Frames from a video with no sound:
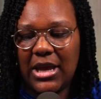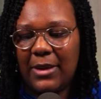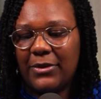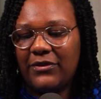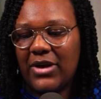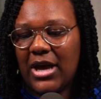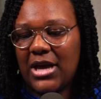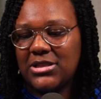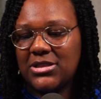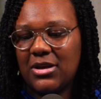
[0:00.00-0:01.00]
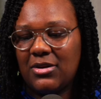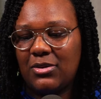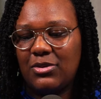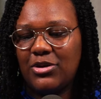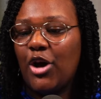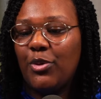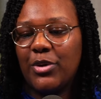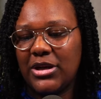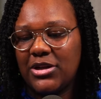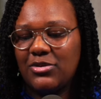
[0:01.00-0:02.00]
in Amplified, so no,
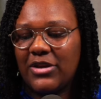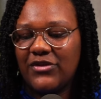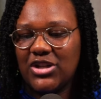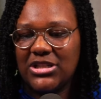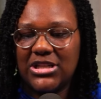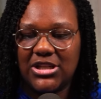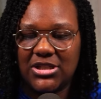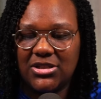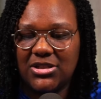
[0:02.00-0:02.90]
we're in New Living Translation.